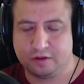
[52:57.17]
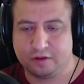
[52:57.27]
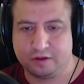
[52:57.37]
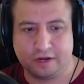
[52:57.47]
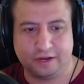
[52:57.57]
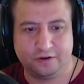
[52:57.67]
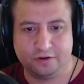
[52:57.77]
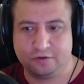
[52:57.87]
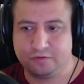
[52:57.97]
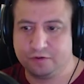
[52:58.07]
don't know
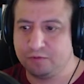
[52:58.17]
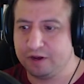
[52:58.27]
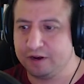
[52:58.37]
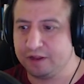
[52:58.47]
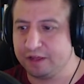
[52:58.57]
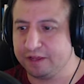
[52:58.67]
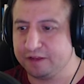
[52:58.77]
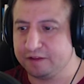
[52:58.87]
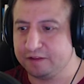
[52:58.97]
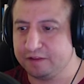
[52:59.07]
if we want to, like,
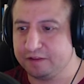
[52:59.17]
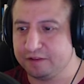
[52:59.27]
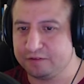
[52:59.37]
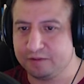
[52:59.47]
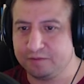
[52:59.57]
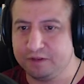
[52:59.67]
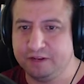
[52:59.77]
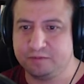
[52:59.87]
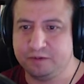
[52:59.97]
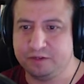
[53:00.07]
something needs
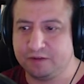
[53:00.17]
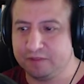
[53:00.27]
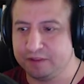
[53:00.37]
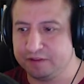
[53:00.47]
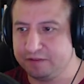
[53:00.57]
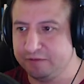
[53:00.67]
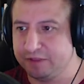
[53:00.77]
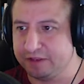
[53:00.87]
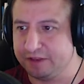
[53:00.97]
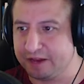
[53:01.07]
to be done with the
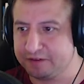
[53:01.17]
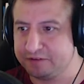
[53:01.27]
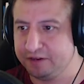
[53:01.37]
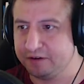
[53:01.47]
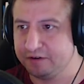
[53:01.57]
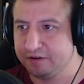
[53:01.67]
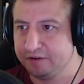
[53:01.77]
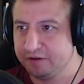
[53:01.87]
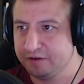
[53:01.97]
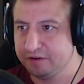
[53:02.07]
text here.
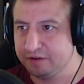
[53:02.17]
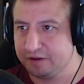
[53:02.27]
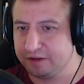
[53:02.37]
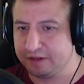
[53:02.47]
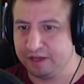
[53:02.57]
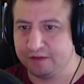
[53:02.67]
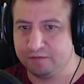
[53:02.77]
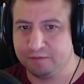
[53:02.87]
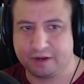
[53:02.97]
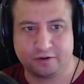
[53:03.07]
Again, we
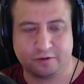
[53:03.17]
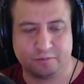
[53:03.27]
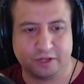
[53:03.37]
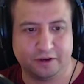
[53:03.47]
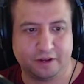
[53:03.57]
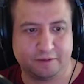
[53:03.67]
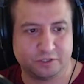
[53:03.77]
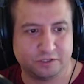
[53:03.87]
might go to blending options, just